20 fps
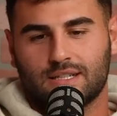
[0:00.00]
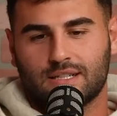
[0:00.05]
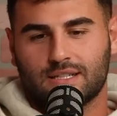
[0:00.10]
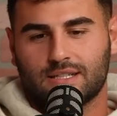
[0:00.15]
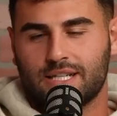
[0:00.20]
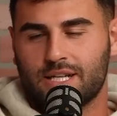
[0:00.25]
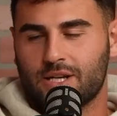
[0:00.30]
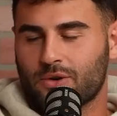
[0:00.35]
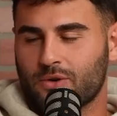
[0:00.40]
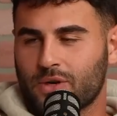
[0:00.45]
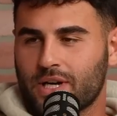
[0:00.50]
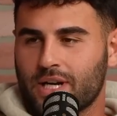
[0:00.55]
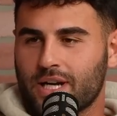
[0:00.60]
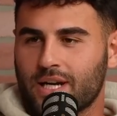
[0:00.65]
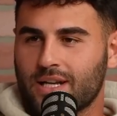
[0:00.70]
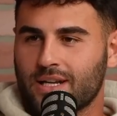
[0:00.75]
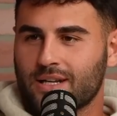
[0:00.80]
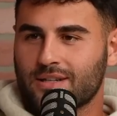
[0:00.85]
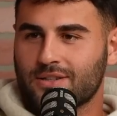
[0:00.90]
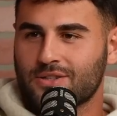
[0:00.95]
Nico
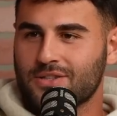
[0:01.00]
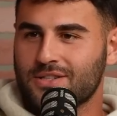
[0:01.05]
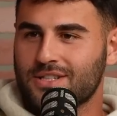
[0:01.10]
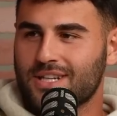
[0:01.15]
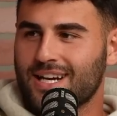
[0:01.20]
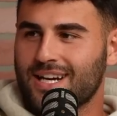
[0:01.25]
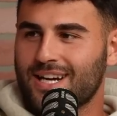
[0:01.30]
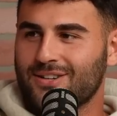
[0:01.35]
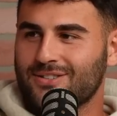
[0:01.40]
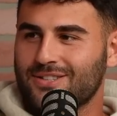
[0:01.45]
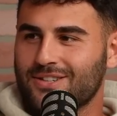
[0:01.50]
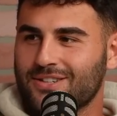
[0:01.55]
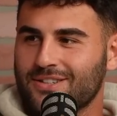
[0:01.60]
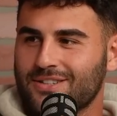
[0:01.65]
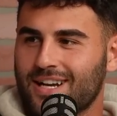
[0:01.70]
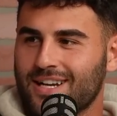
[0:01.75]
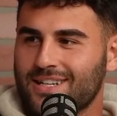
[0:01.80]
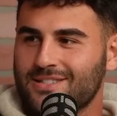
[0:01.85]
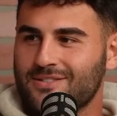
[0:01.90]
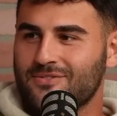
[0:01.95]
Ragaini. Just get it out there
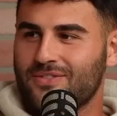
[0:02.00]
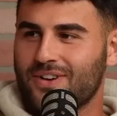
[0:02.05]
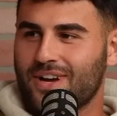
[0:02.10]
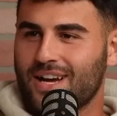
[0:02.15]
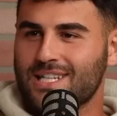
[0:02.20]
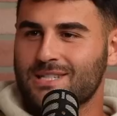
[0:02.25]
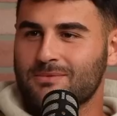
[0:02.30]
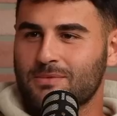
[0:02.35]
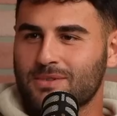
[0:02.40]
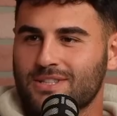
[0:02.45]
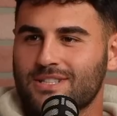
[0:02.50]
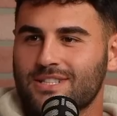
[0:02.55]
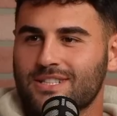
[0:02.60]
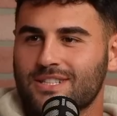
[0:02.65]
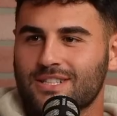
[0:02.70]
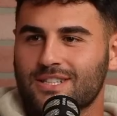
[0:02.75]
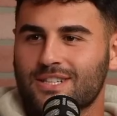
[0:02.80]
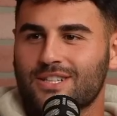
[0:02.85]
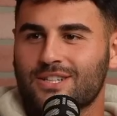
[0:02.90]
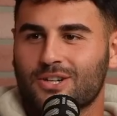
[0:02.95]
nice and fast. But
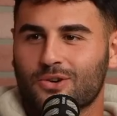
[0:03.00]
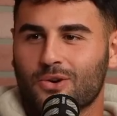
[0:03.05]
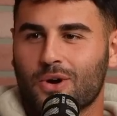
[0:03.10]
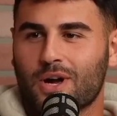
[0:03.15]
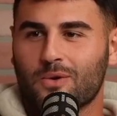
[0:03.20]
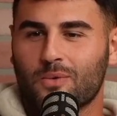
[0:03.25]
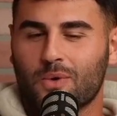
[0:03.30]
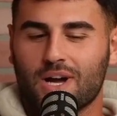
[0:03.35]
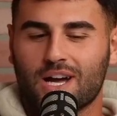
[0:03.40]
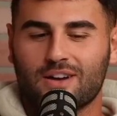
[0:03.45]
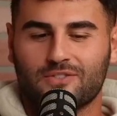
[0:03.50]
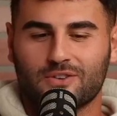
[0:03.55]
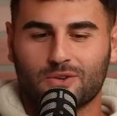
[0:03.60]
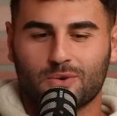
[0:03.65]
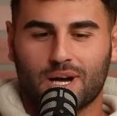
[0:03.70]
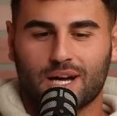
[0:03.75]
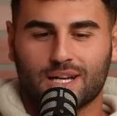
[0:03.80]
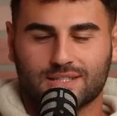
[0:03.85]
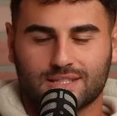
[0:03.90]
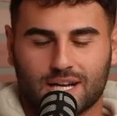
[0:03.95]
the correct way, if you
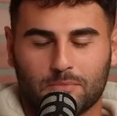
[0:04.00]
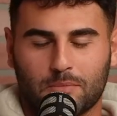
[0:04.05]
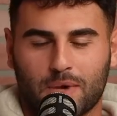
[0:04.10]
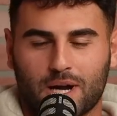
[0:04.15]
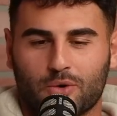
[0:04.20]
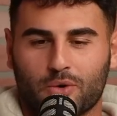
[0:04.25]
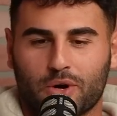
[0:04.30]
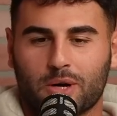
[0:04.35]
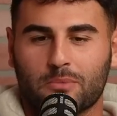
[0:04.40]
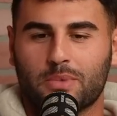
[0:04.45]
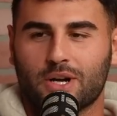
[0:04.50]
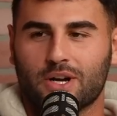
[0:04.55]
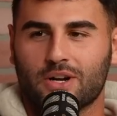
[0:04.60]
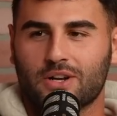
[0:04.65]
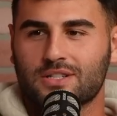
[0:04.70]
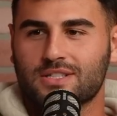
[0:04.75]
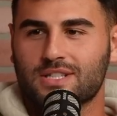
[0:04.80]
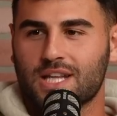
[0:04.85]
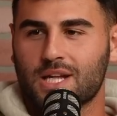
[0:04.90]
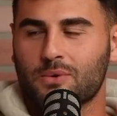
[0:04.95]
ask my
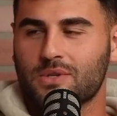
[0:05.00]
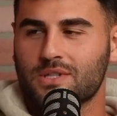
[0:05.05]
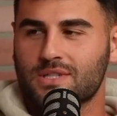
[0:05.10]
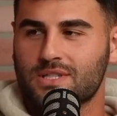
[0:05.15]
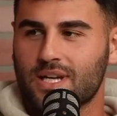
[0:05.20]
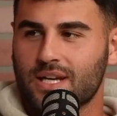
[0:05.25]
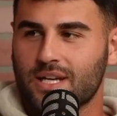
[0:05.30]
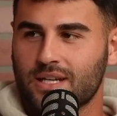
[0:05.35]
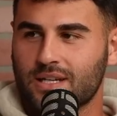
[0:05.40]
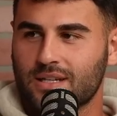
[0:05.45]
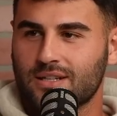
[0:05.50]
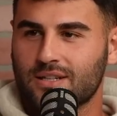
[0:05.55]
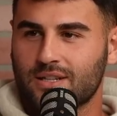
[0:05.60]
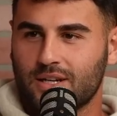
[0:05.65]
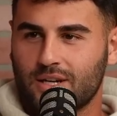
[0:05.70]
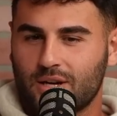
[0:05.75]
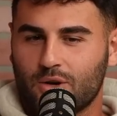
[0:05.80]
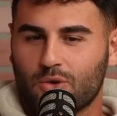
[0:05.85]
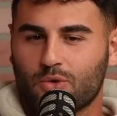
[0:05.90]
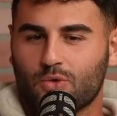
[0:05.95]
grandparents, they would say it
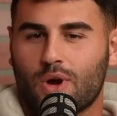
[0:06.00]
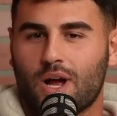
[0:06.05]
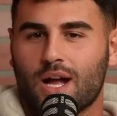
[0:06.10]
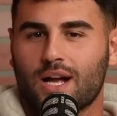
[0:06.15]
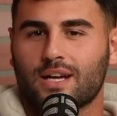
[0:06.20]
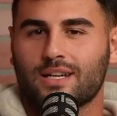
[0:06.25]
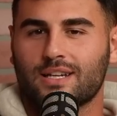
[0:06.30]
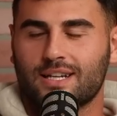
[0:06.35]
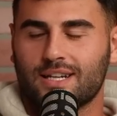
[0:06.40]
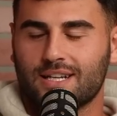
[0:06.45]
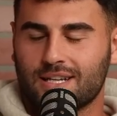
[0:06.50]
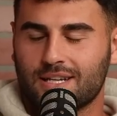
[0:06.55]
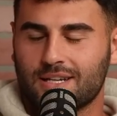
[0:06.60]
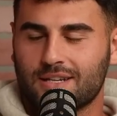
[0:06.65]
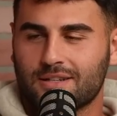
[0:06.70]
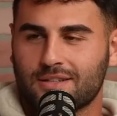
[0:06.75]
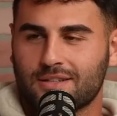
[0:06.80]
Ragaini.